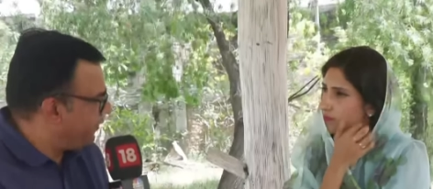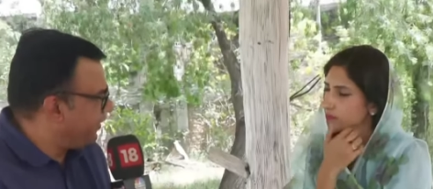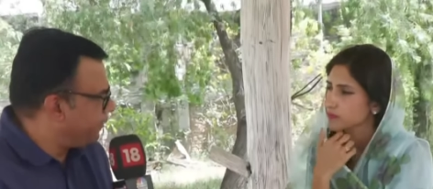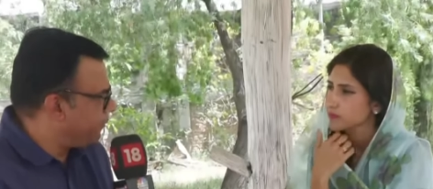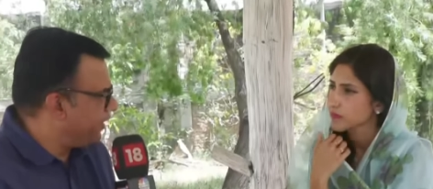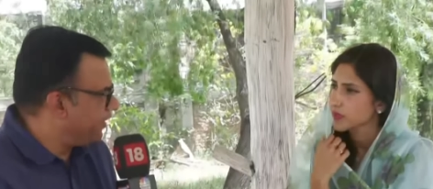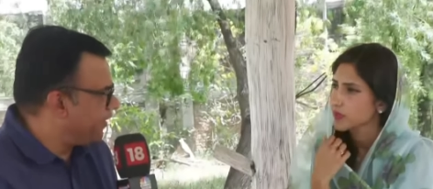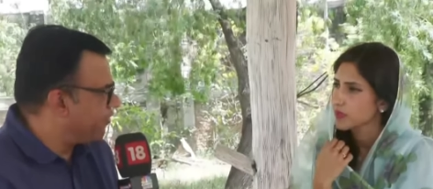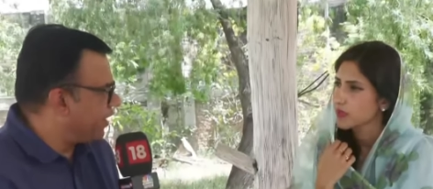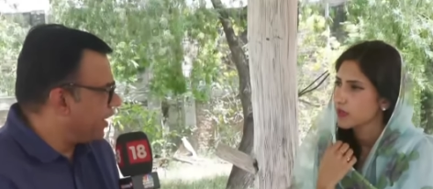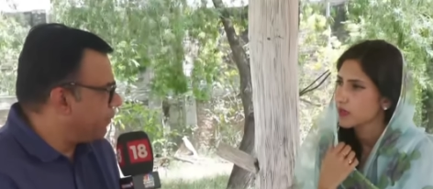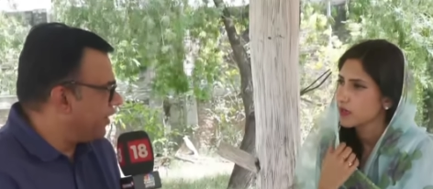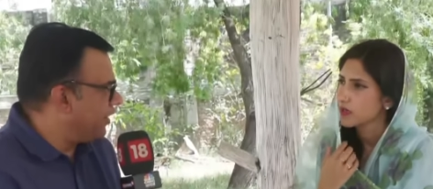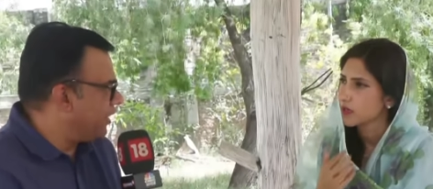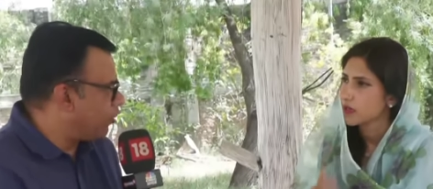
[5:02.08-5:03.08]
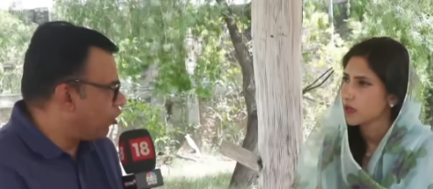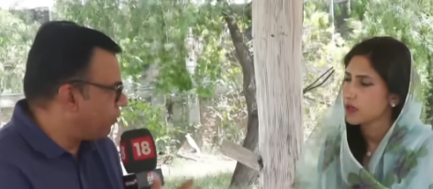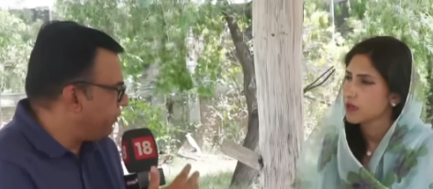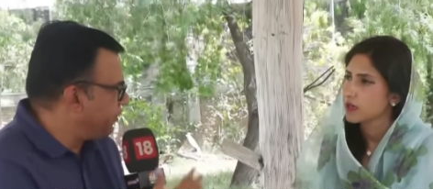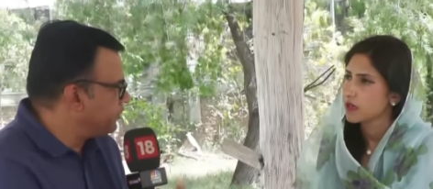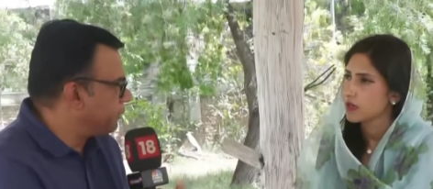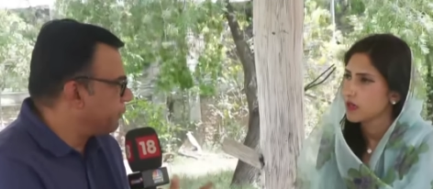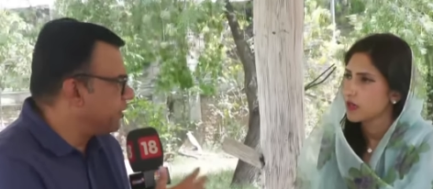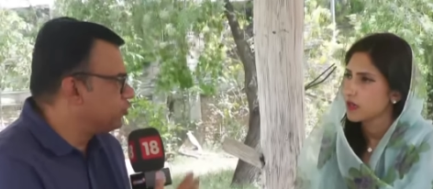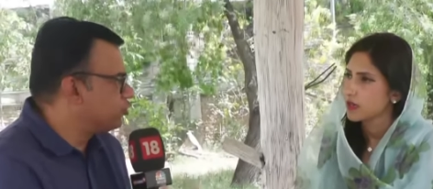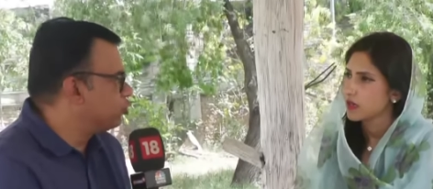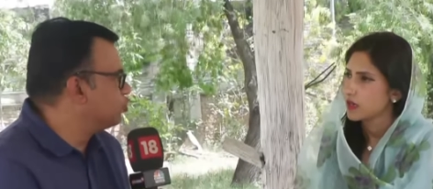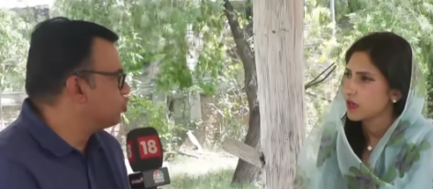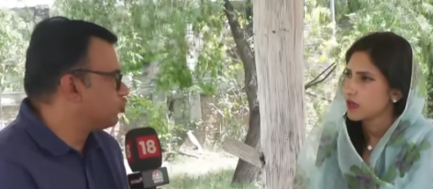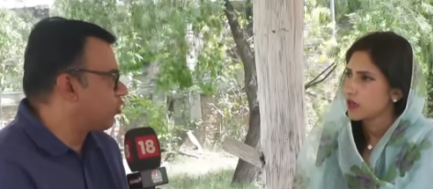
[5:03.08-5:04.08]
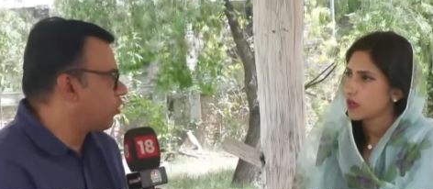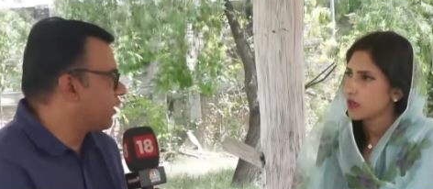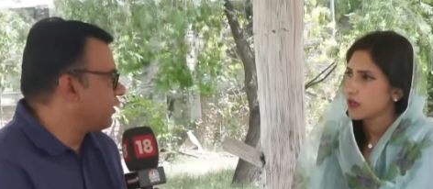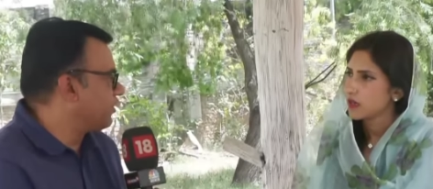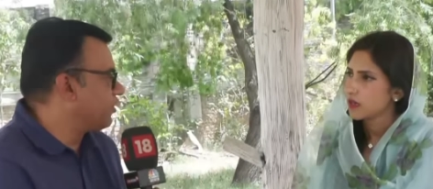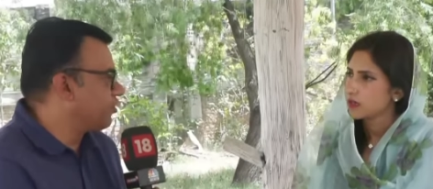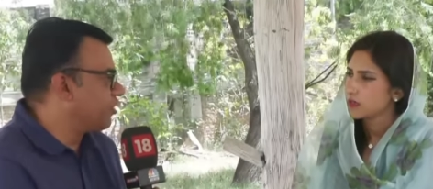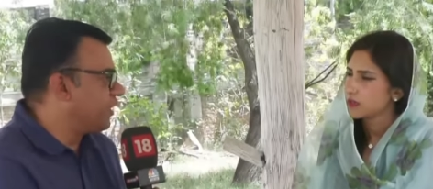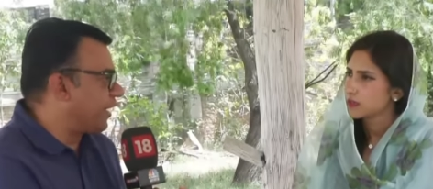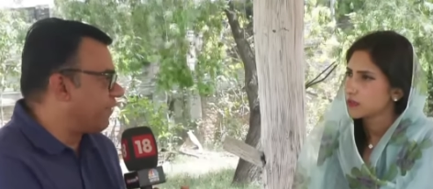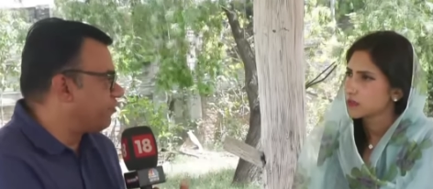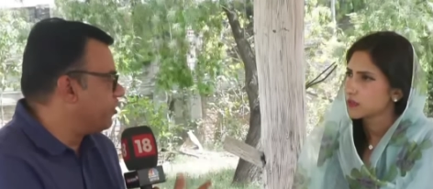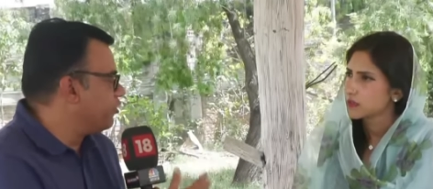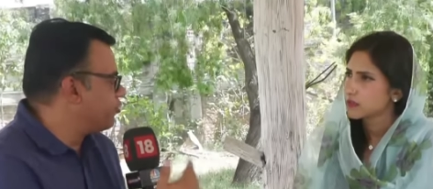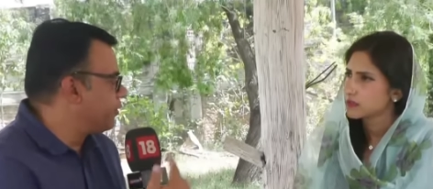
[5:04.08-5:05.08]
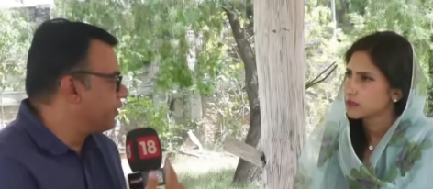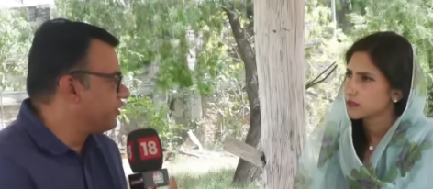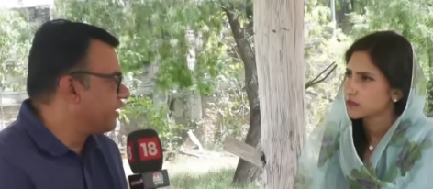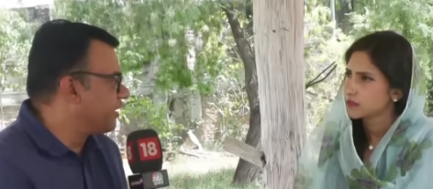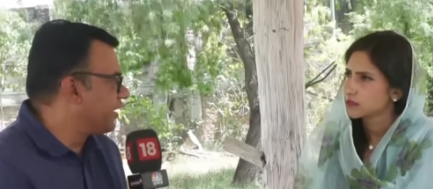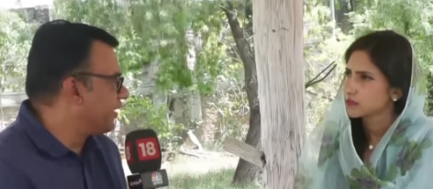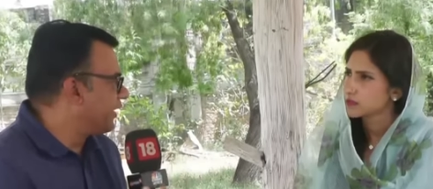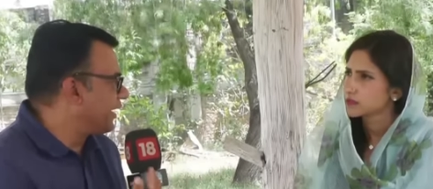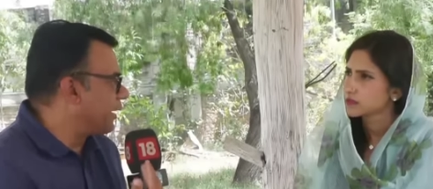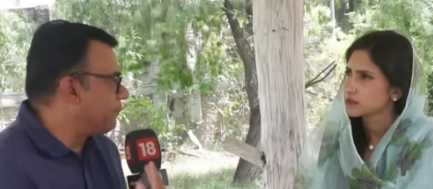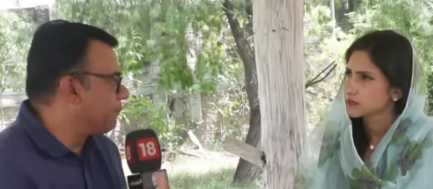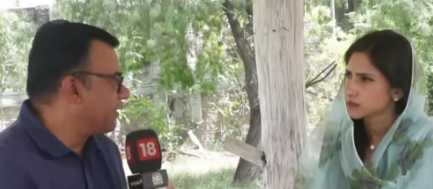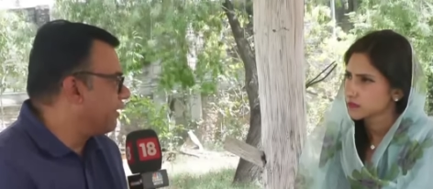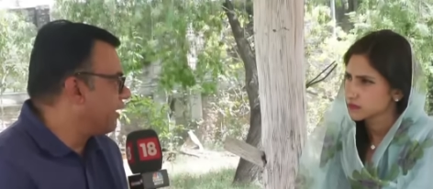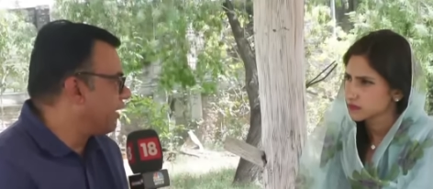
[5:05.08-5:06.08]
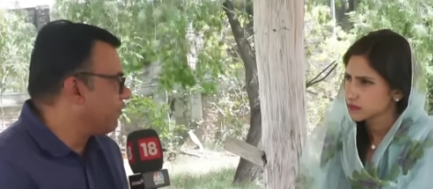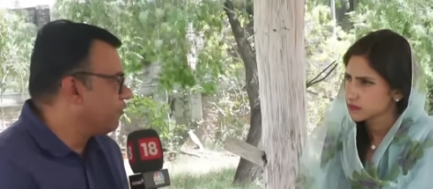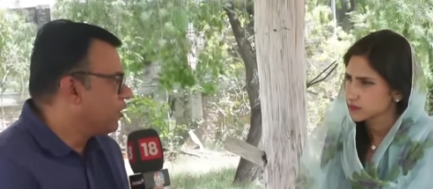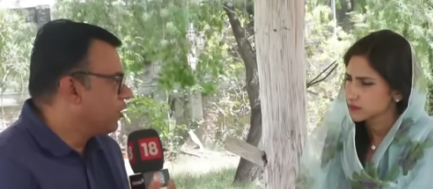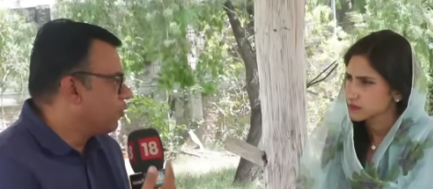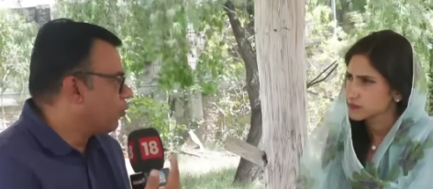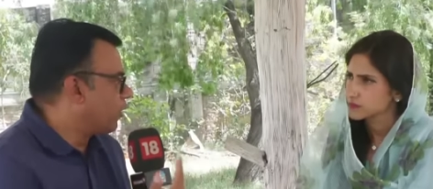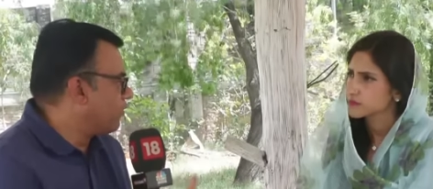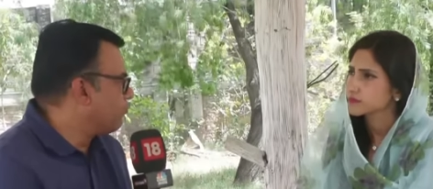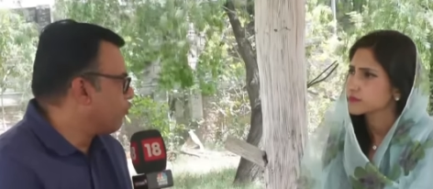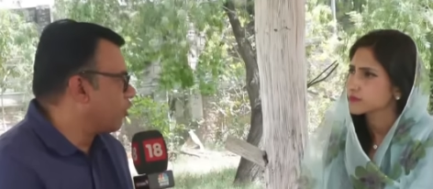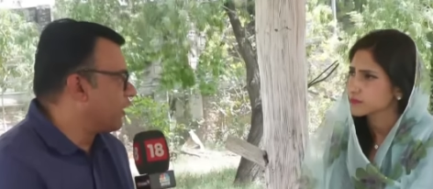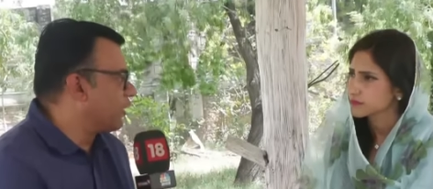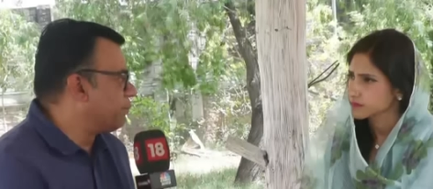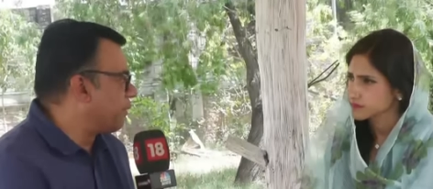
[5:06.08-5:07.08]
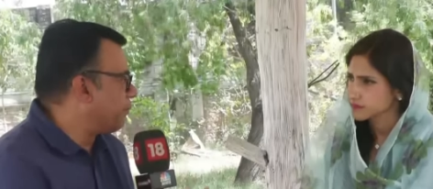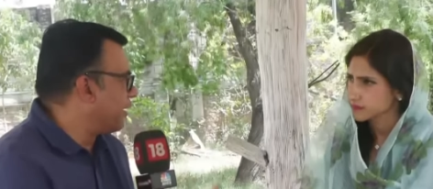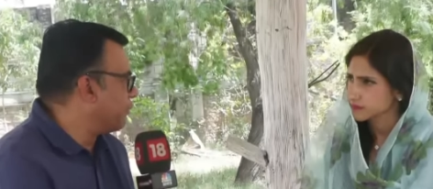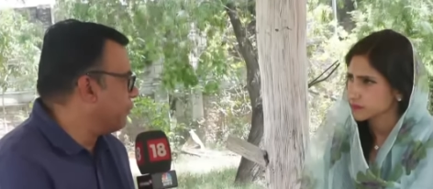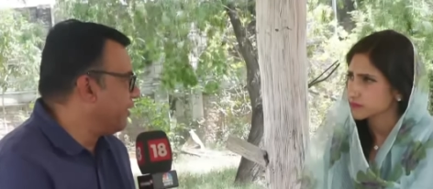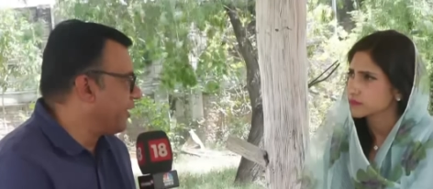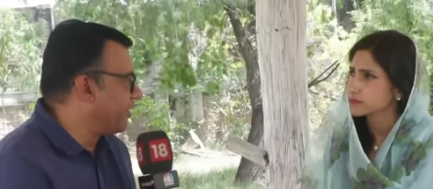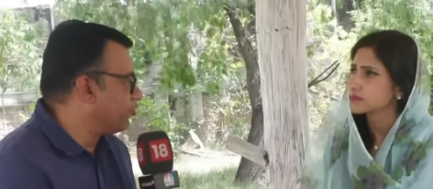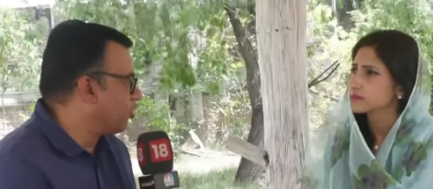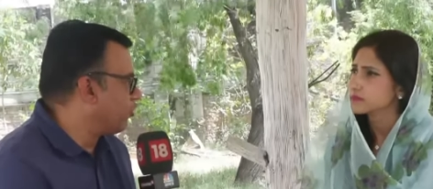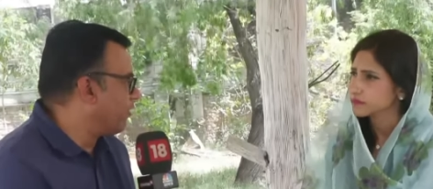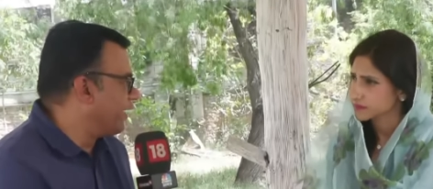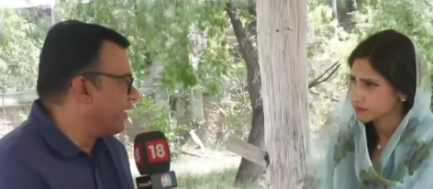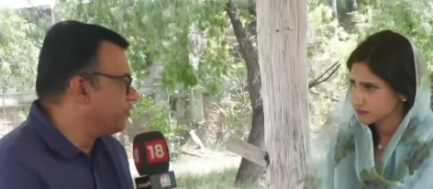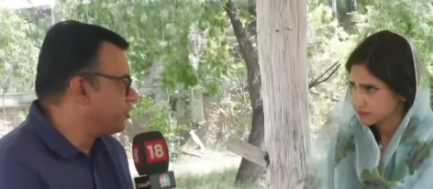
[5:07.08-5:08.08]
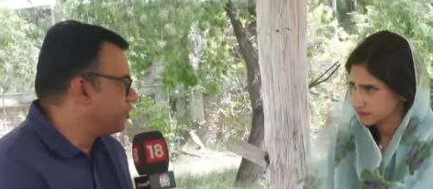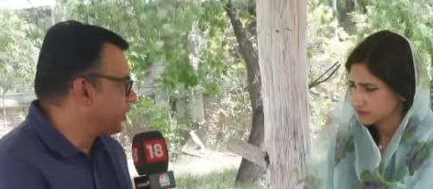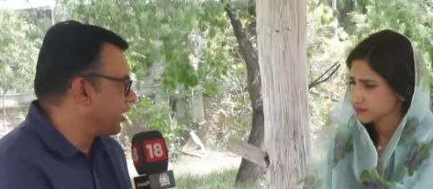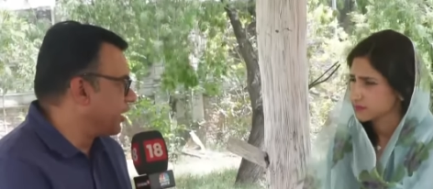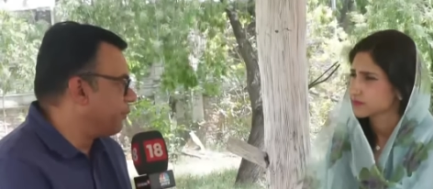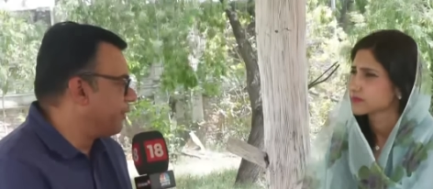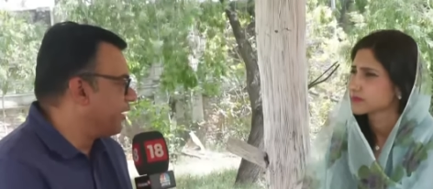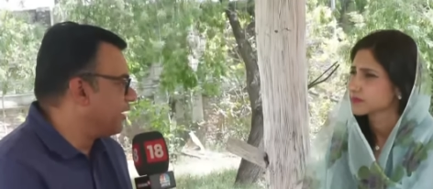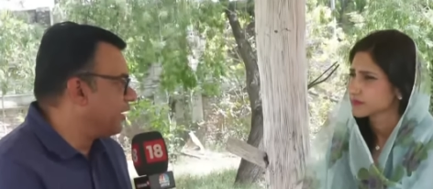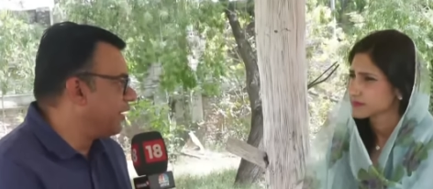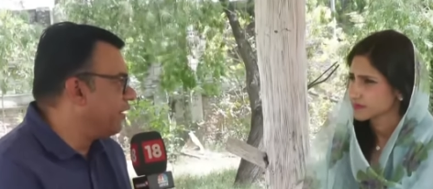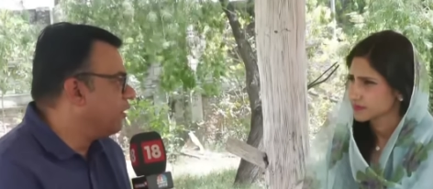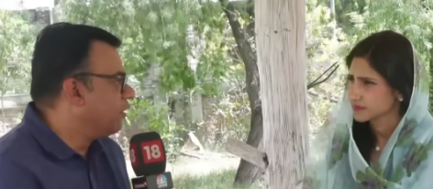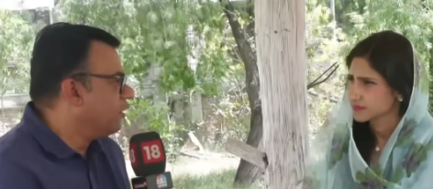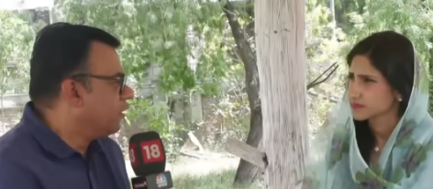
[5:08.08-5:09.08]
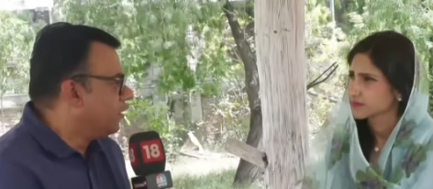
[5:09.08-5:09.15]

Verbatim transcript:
Speaker 1: win Amethi and Raebareli, or BJP is too strong in this field? I've seen Smriti Irani campaign like 140 public meetings already. She's taken a big lead.